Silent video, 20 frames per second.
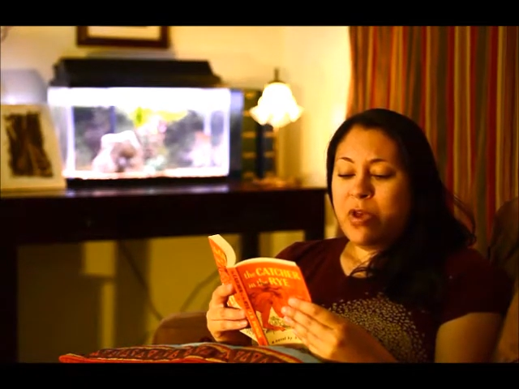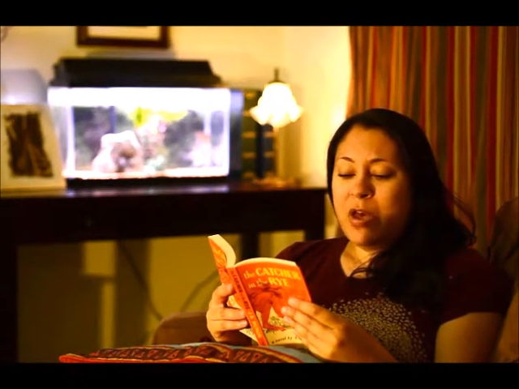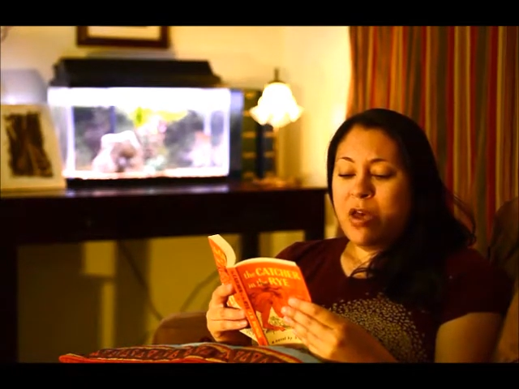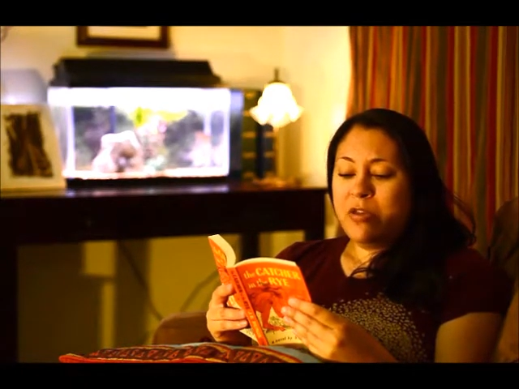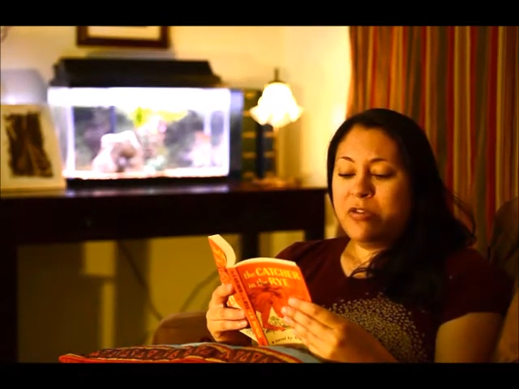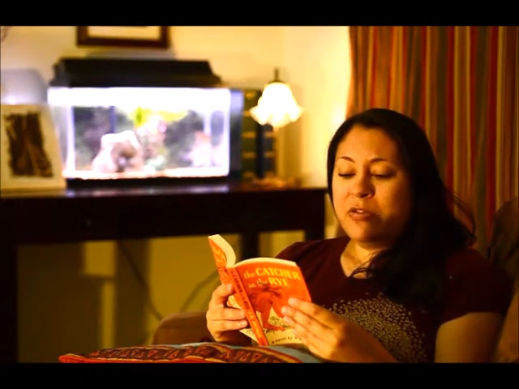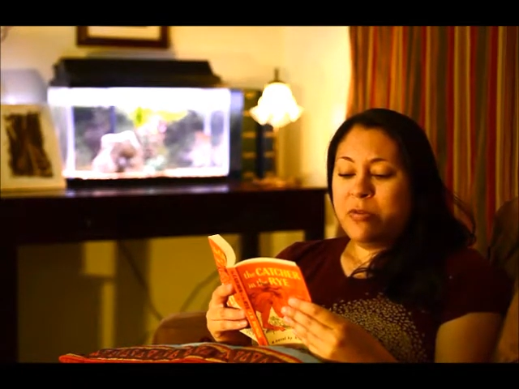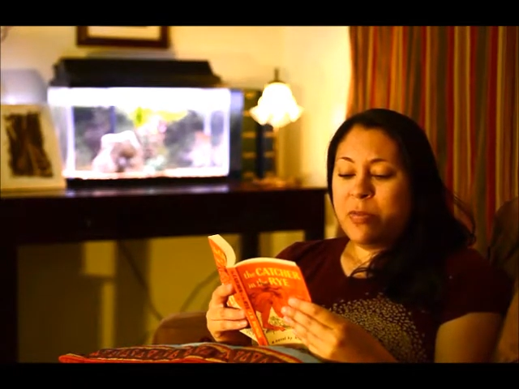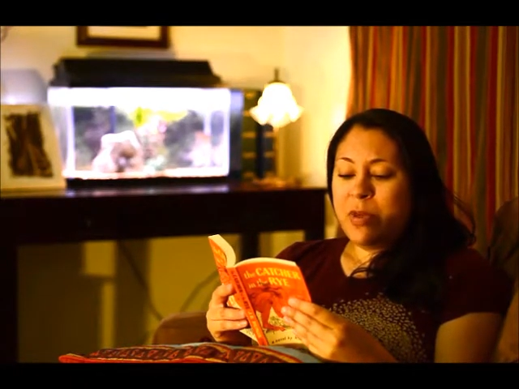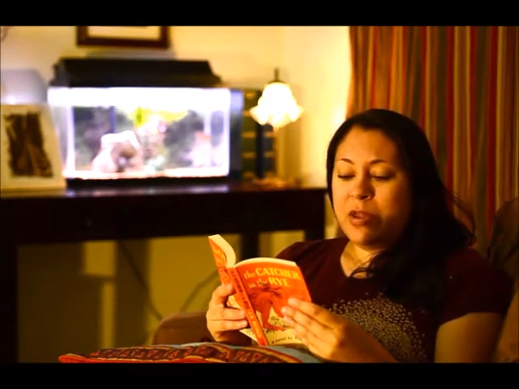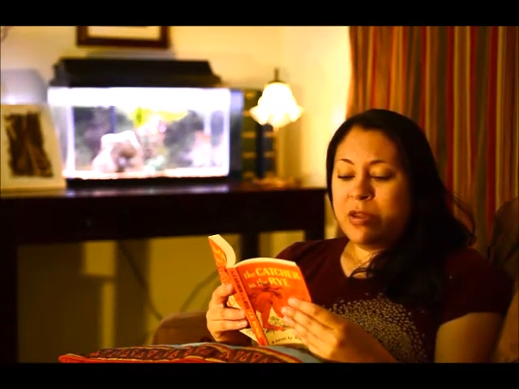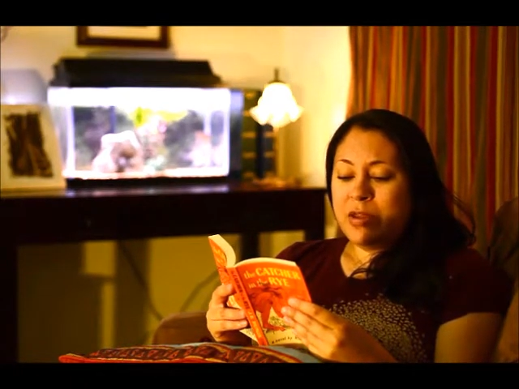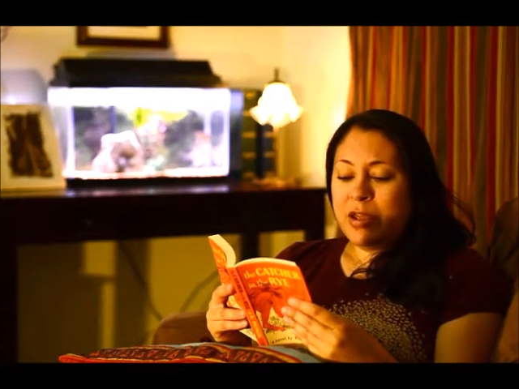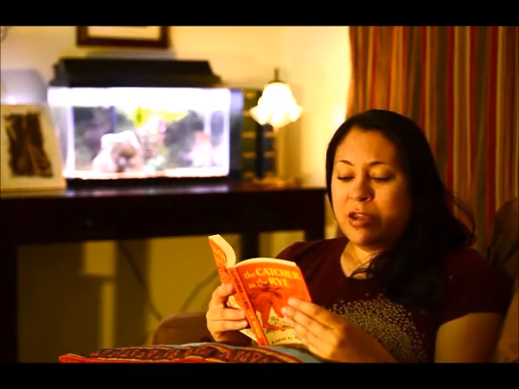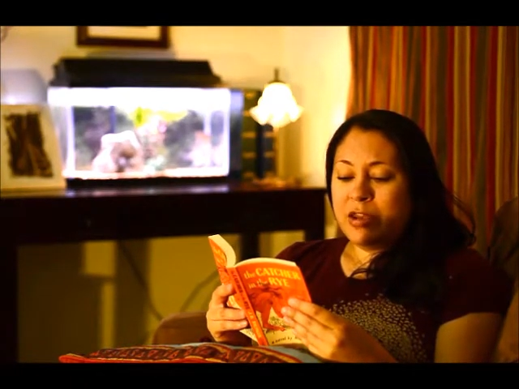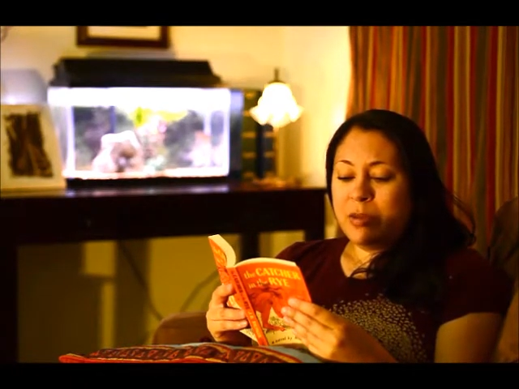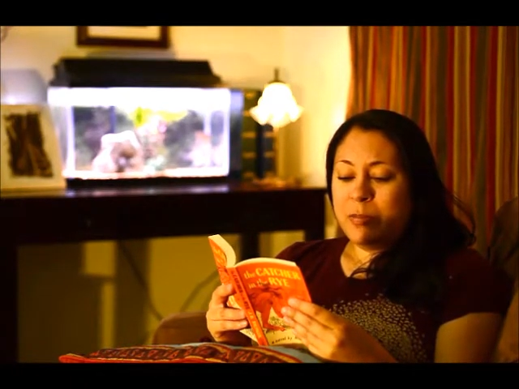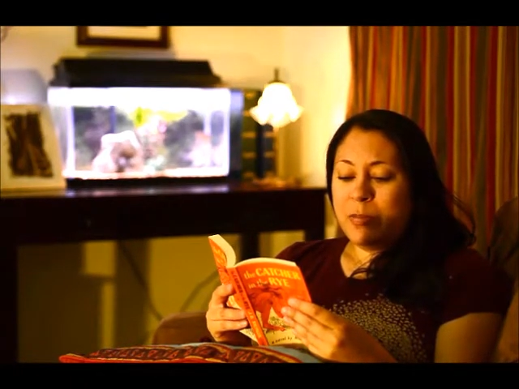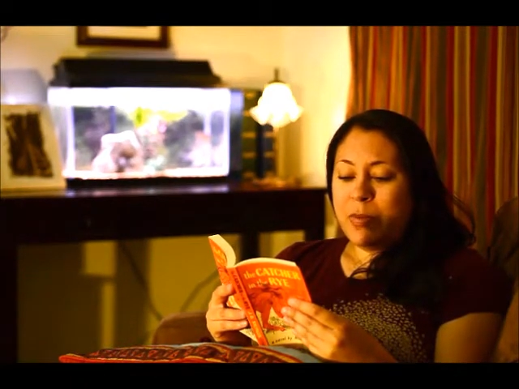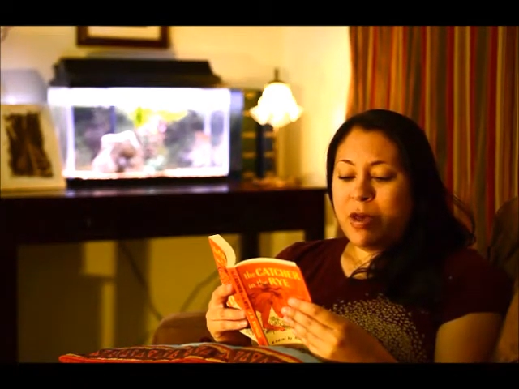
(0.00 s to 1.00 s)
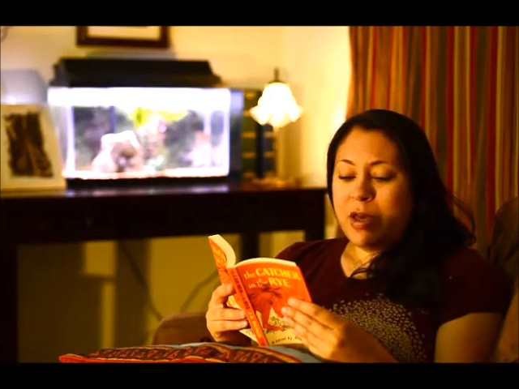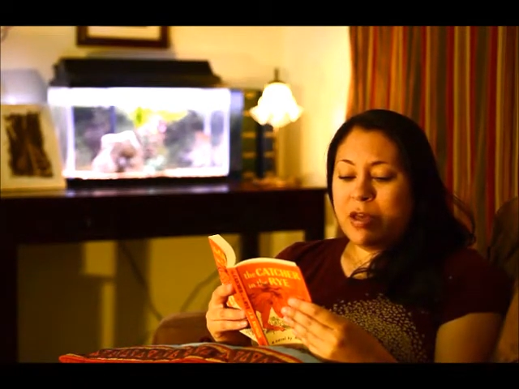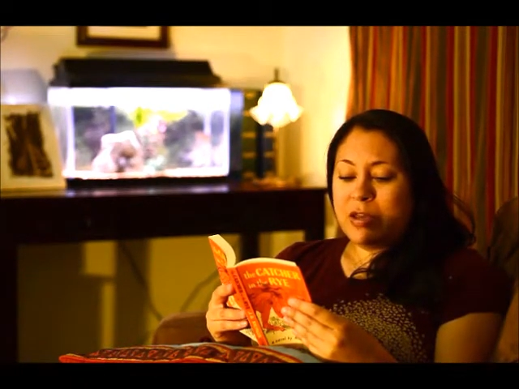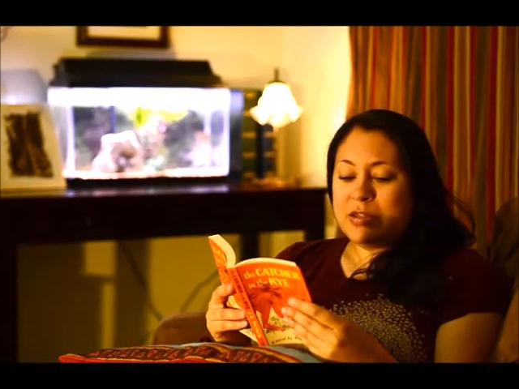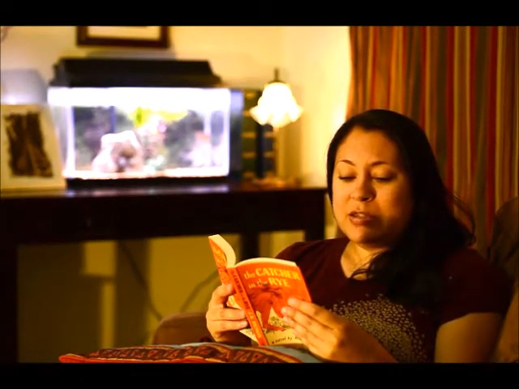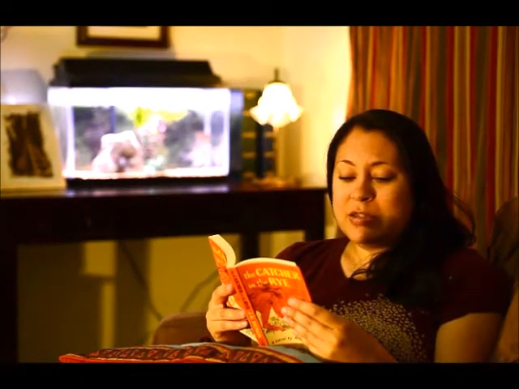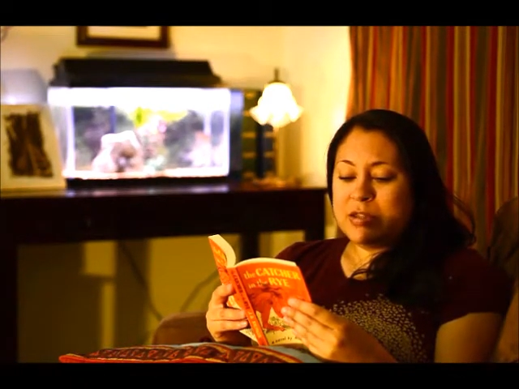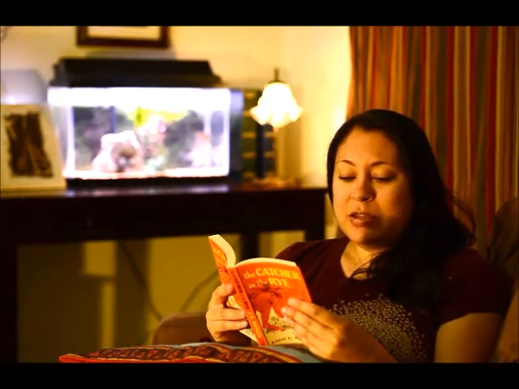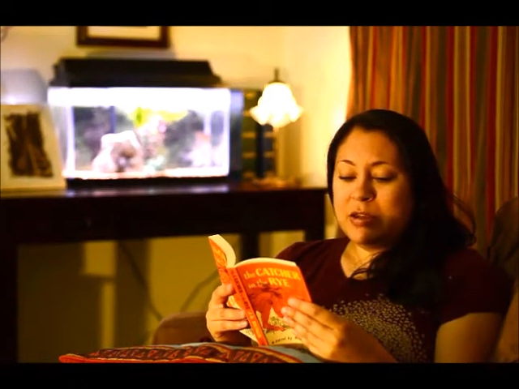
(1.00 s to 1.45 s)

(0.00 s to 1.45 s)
cost about ninety bucks,